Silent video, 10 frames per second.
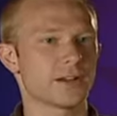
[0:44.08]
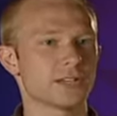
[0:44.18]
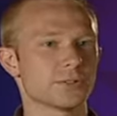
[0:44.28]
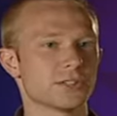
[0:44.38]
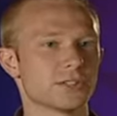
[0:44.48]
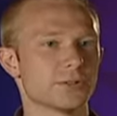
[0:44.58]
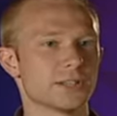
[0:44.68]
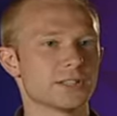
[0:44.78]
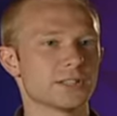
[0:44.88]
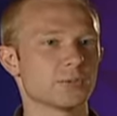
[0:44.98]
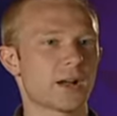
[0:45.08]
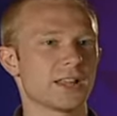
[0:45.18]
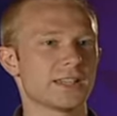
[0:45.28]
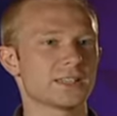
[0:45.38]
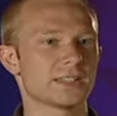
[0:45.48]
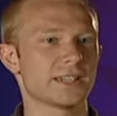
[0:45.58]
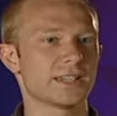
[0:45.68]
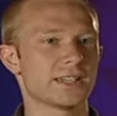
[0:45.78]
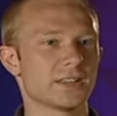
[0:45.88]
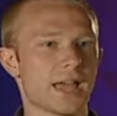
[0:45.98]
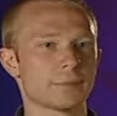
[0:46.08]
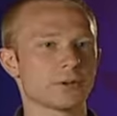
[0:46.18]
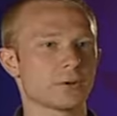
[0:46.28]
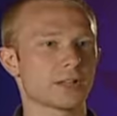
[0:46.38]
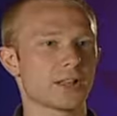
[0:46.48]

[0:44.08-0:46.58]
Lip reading: graduate students, as well as the laboratory